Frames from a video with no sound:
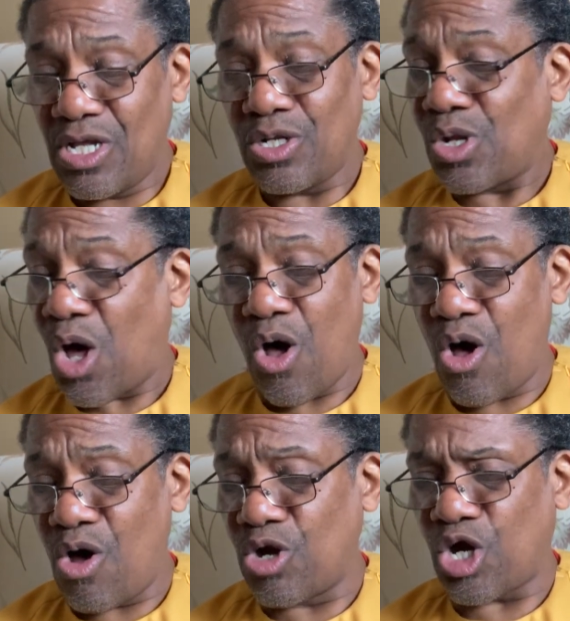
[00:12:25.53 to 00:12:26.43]

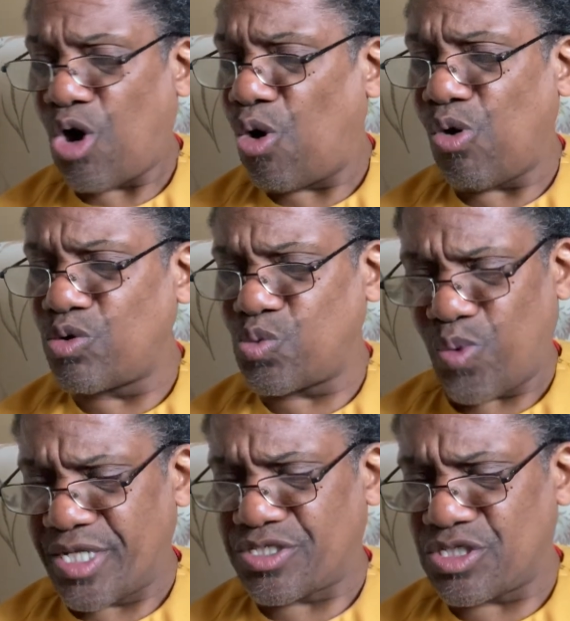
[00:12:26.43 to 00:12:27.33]
Long, cold
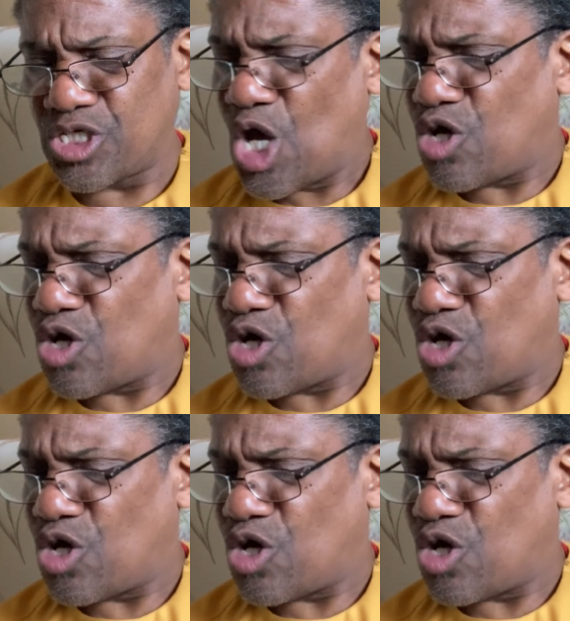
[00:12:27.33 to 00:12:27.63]
winters,